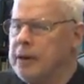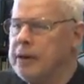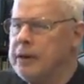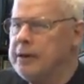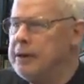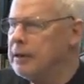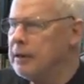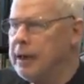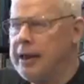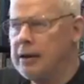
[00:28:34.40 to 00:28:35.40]
he did
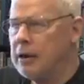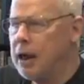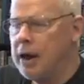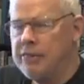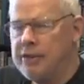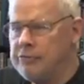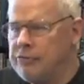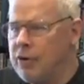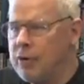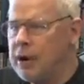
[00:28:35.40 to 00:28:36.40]
he had a lot of things
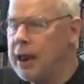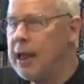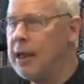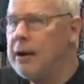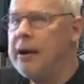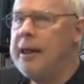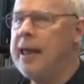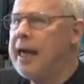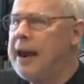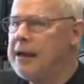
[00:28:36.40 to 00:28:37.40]
going and
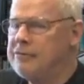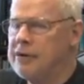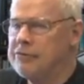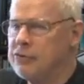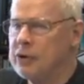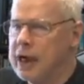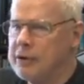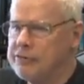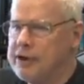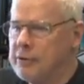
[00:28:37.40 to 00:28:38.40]
had access to a lot
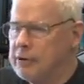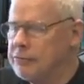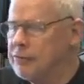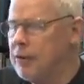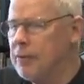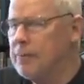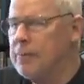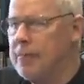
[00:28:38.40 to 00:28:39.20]
of secrets. So